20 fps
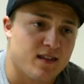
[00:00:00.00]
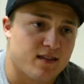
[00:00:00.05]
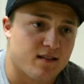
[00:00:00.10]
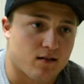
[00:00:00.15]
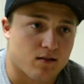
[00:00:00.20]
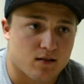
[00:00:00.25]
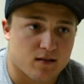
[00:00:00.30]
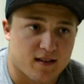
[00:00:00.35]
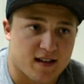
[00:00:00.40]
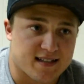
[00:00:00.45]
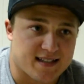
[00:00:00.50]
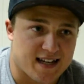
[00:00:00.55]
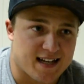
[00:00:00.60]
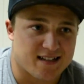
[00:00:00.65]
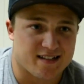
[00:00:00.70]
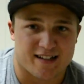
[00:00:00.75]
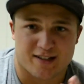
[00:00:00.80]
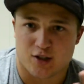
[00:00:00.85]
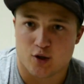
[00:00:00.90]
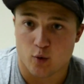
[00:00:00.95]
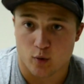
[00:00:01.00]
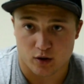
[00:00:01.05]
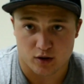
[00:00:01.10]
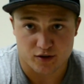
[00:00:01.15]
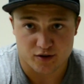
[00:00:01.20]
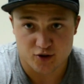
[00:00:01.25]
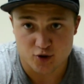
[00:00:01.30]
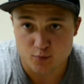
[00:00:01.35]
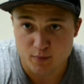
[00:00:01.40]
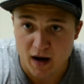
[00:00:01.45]
they say he's like
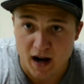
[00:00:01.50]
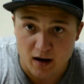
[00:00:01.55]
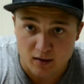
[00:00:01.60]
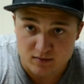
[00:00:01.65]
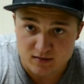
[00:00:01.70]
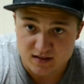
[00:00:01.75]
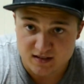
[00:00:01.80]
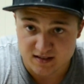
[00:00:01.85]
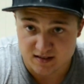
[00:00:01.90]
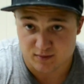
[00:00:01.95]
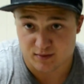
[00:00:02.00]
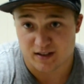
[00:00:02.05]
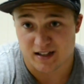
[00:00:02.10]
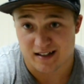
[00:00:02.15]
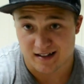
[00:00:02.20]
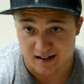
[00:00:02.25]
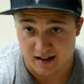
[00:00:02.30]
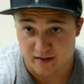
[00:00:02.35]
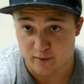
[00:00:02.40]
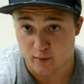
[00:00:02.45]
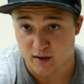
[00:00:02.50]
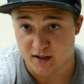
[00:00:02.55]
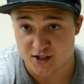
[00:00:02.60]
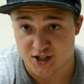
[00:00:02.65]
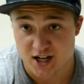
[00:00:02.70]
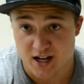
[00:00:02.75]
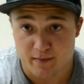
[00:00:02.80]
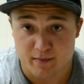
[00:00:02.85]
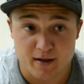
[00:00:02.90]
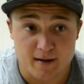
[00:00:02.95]
202 pounds, because he was a heavyweight
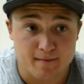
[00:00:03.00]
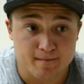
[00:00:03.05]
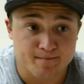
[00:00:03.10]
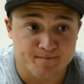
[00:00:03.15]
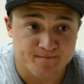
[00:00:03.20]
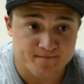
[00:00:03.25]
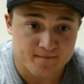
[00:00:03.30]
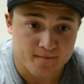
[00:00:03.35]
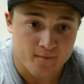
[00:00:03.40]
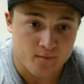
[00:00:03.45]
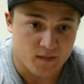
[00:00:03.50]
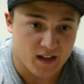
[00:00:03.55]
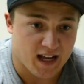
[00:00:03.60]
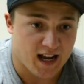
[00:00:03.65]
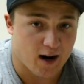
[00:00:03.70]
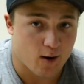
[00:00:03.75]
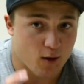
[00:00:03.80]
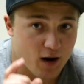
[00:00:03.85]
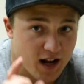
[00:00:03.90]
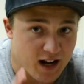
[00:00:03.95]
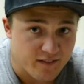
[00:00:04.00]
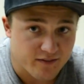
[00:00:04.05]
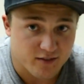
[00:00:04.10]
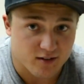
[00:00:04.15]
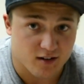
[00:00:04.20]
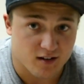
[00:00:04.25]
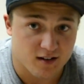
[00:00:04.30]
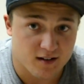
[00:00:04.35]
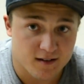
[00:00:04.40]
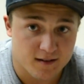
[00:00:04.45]
champion.
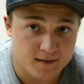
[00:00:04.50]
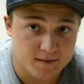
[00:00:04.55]
However,